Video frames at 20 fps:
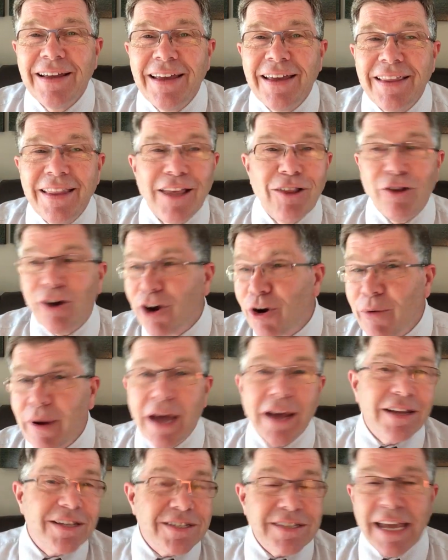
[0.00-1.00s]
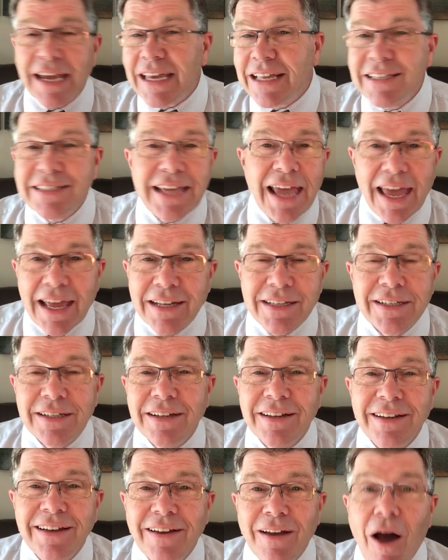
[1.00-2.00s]
They look around a second tent.
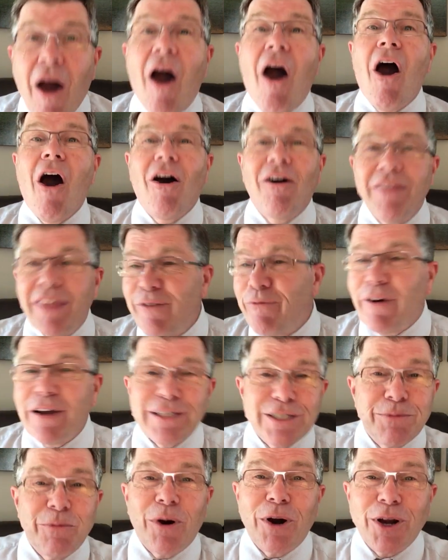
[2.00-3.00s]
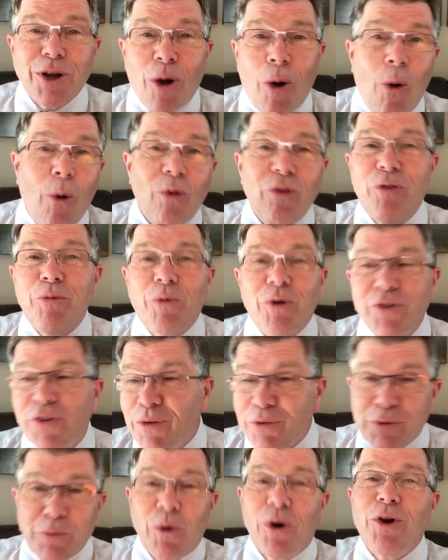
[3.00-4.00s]
Oh, and they find some more gold, some
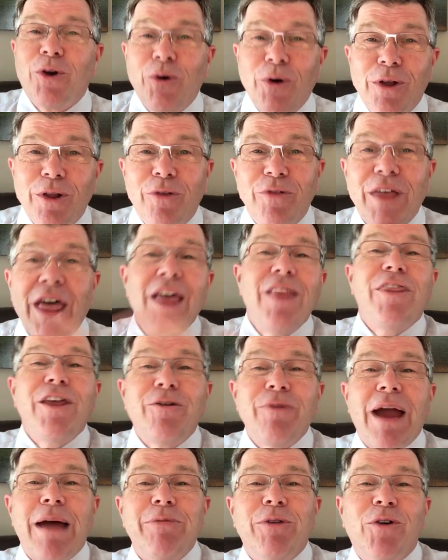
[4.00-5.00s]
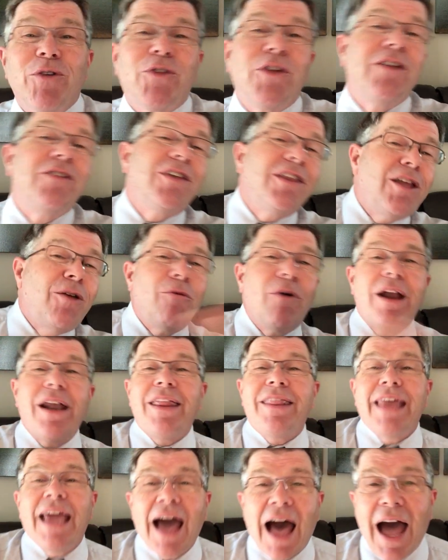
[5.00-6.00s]
more cool clothes. They grab those things and they run
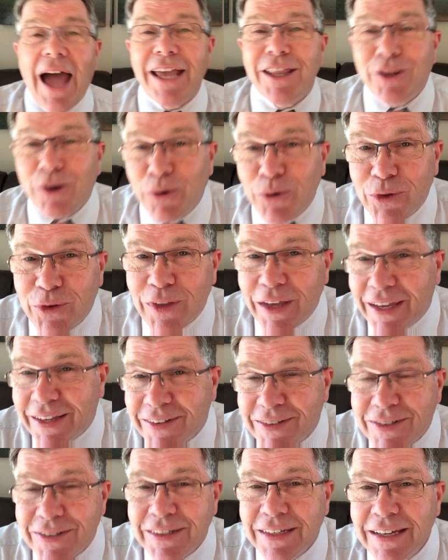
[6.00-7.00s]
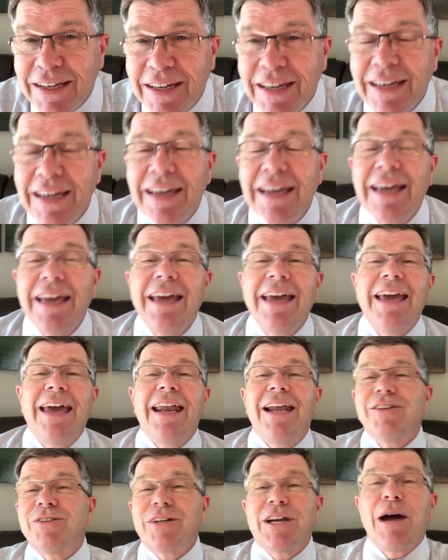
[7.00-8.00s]
and they hide those things. And
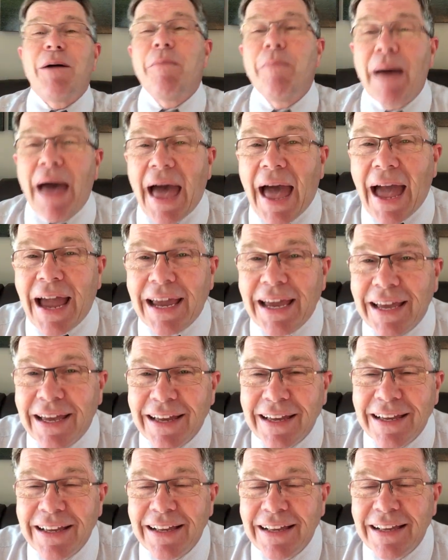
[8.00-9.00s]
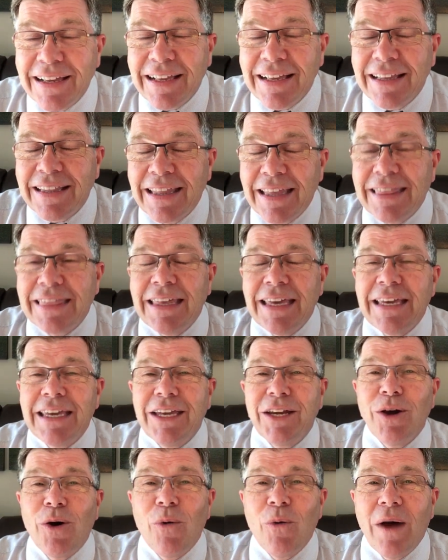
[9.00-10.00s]
as they come back, they think, you
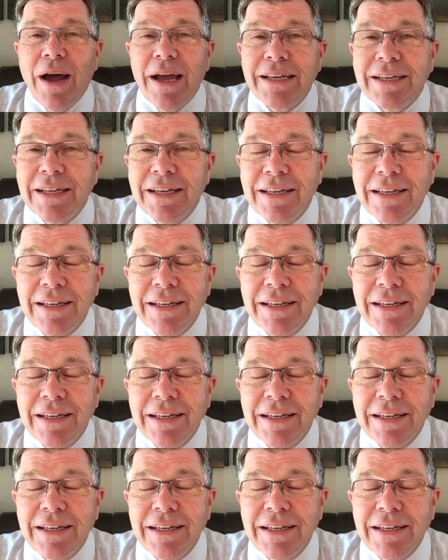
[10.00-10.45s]
know what?